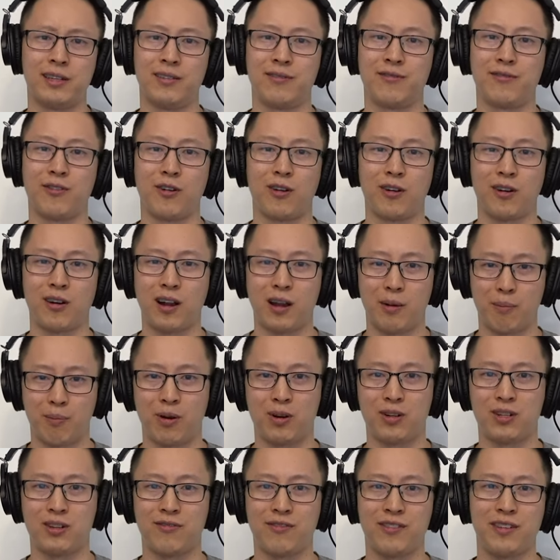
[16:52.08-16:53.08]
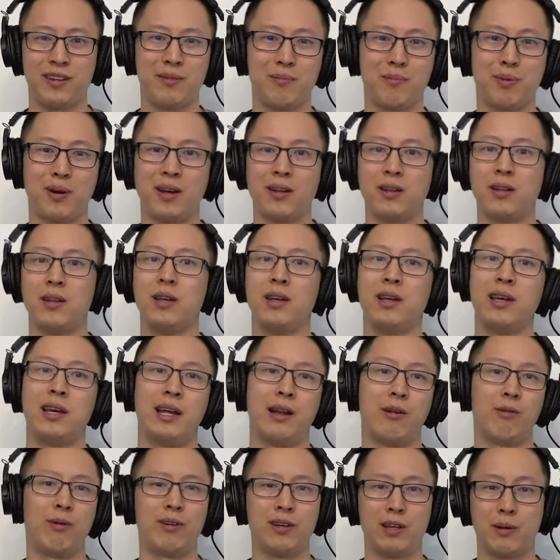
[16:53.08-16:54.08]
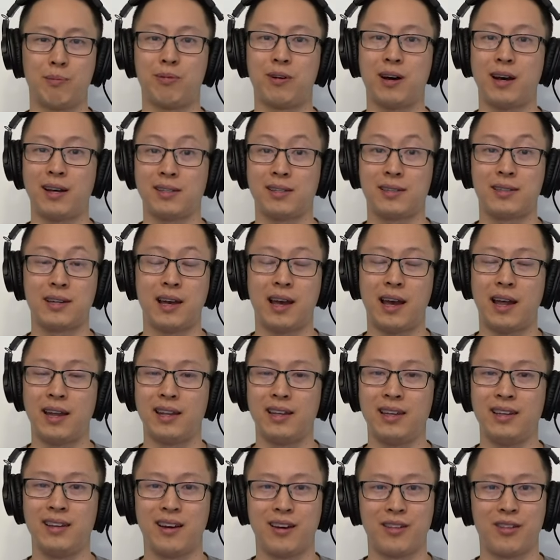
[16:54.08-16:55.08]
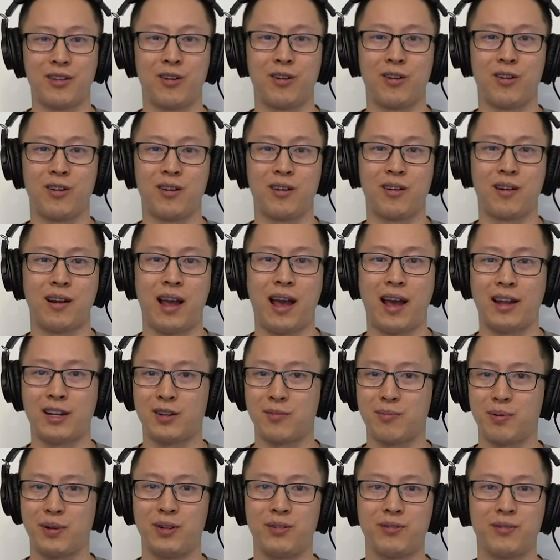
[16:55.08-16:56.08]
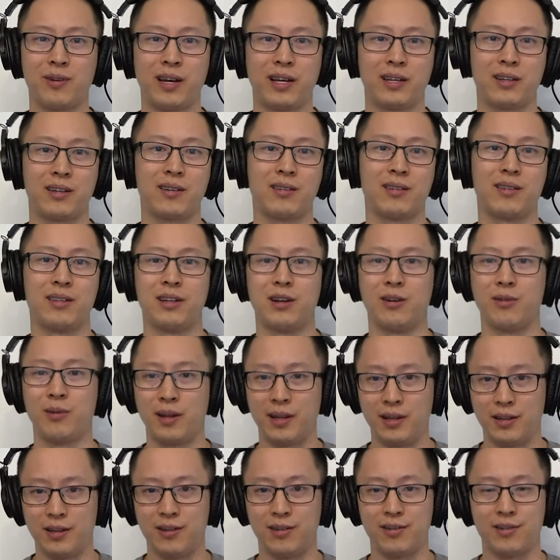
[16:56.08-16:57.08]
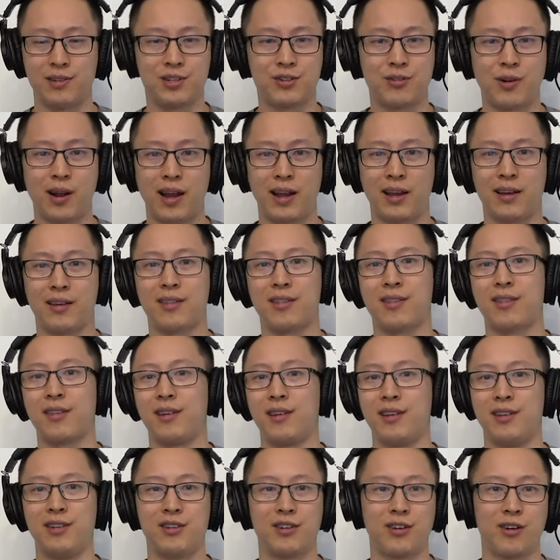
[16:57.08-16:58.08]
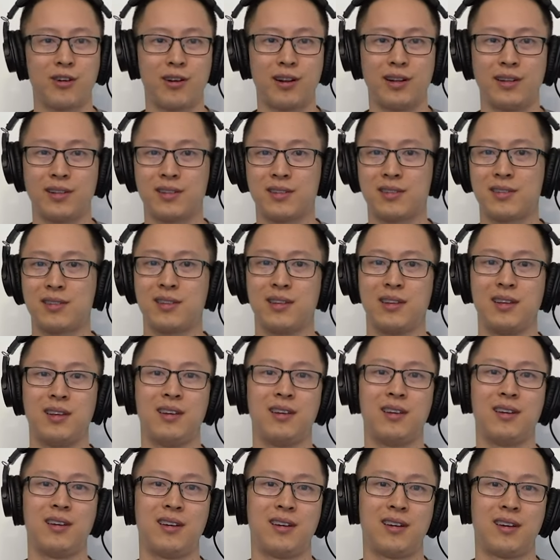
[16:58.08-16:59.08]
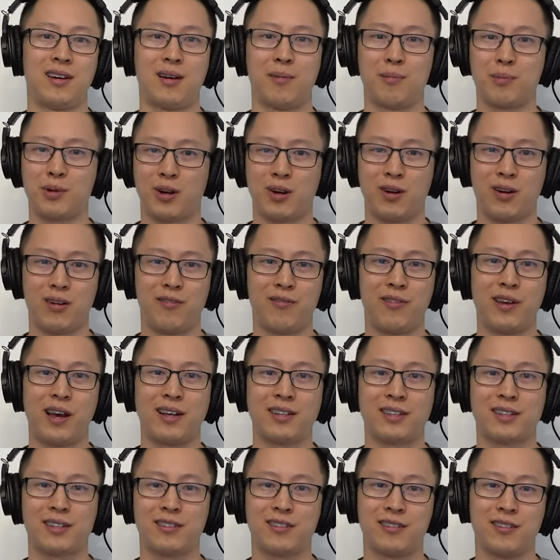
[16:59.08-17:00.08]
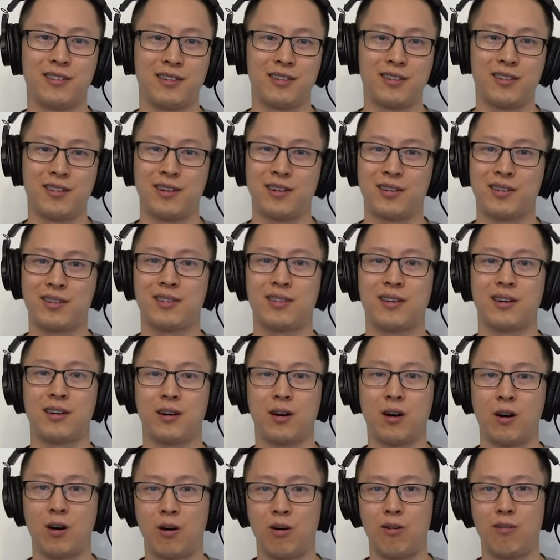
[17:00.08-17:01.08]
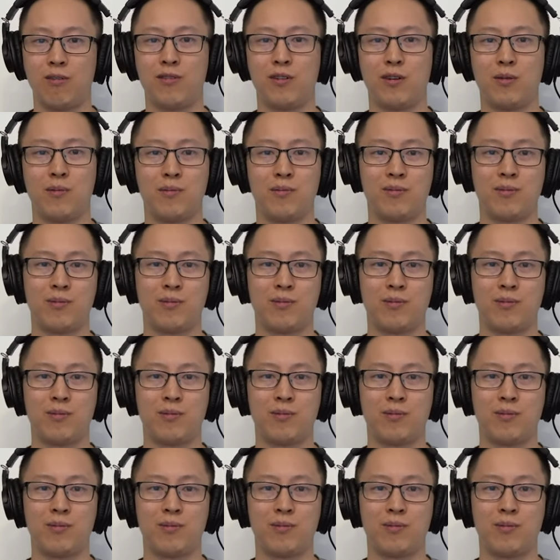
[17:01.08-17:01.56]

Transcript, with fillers: for hypertrophy, but it really applies to any other attribute like, you know, in strength, endurance, um, cardiovascular endurance, all of them